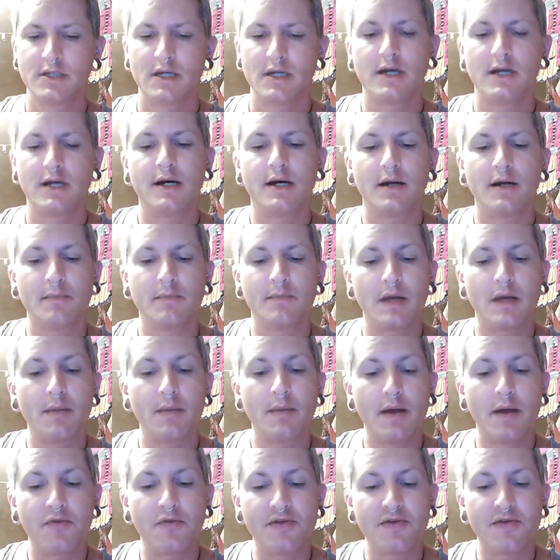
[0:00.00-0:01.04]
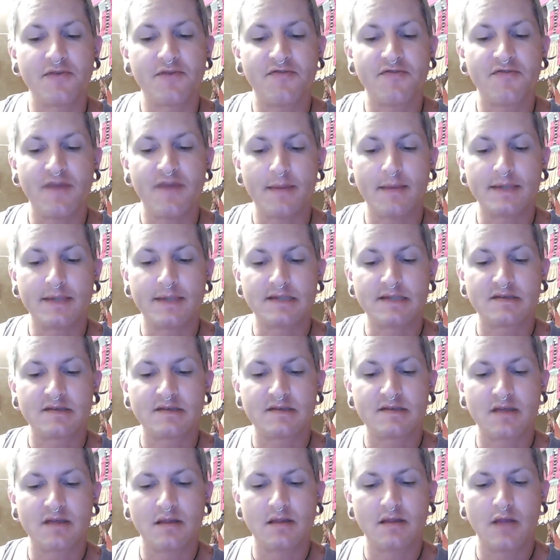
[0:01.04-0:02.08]
About the
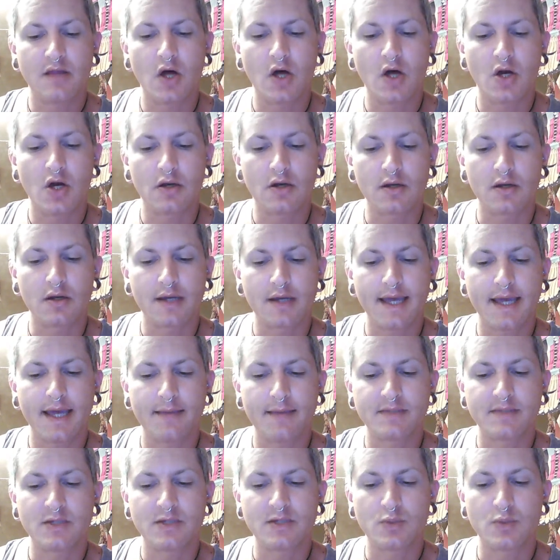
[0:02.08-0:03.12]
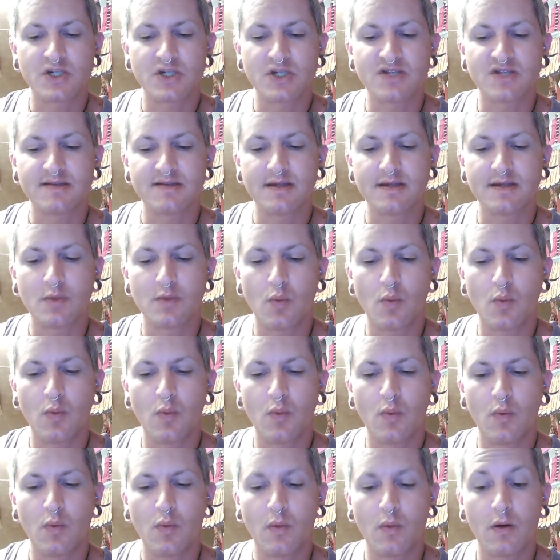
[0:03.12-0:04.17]
famous Long Campden witches in
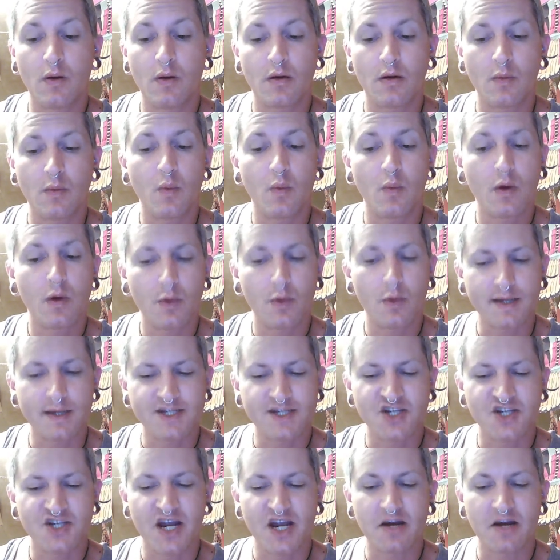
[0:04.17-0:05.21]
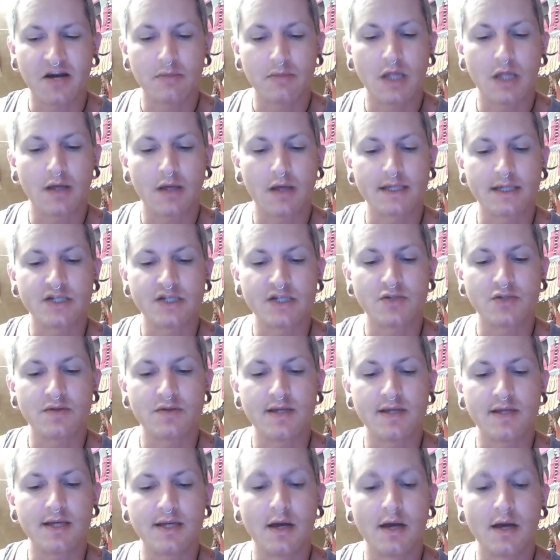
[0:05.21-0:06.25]
Warwickshire, belonging to
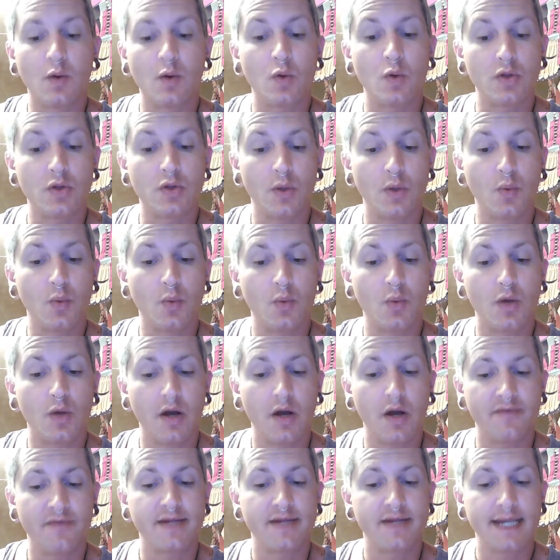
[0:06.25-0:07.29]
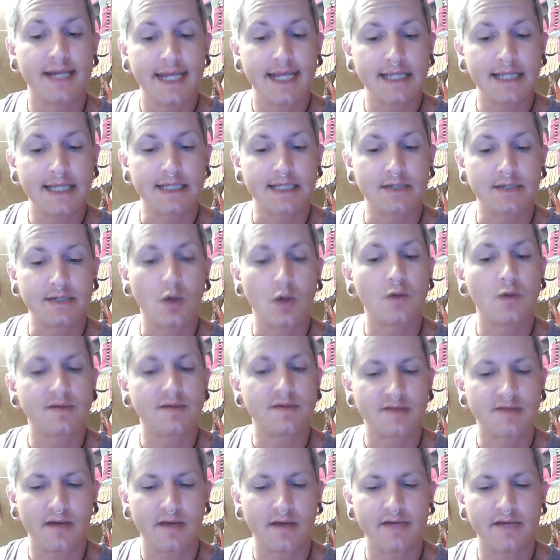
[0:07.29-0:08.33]
the old coven in England,
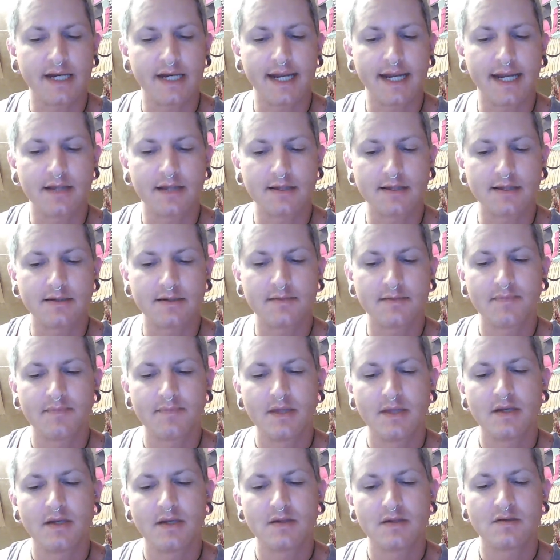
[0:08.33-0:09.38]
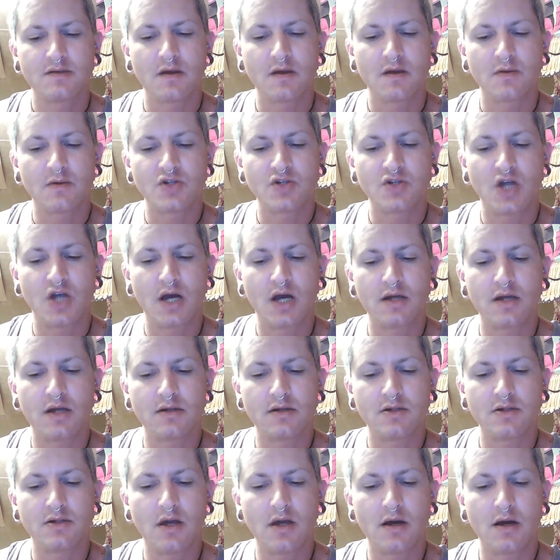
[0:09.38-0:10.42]
oldest coven in England. So
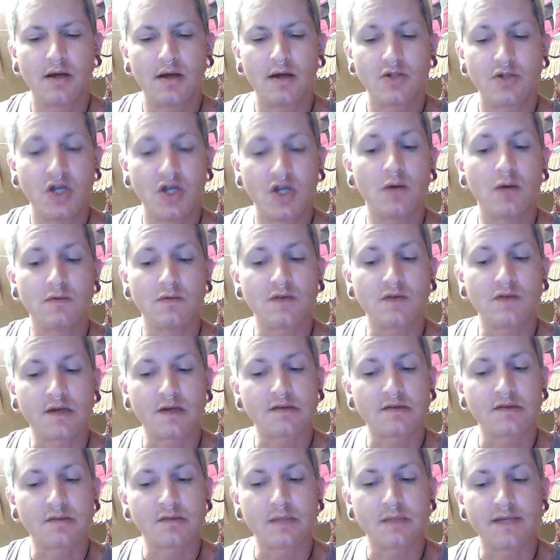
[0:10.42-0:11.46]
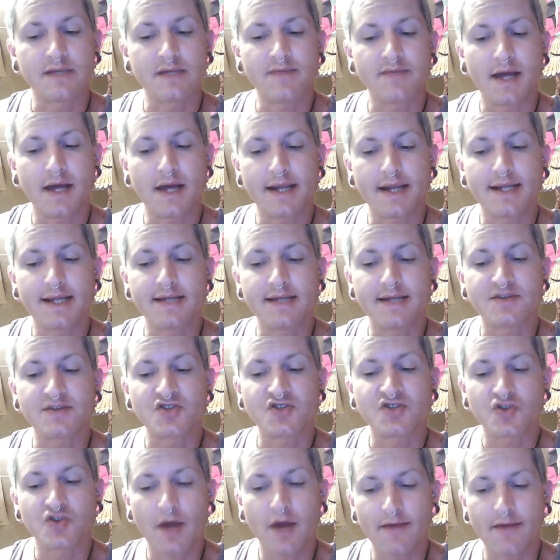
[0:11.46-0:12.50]
John Jones also believed that in his
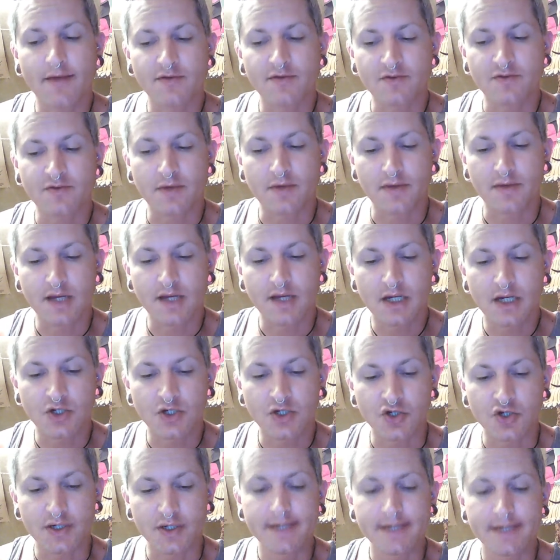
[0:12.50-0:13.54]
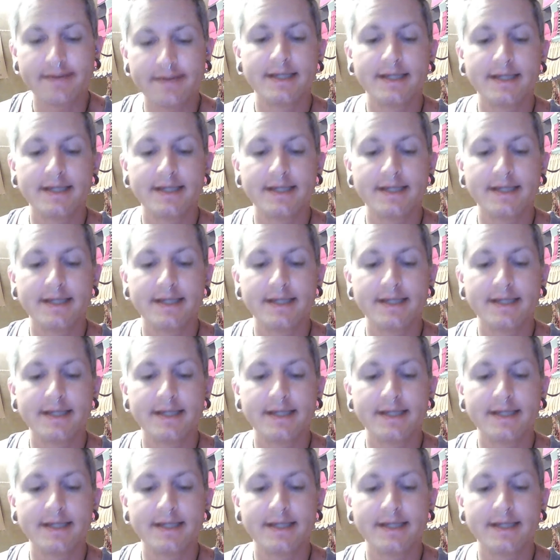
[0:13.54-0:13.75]
travels around the country,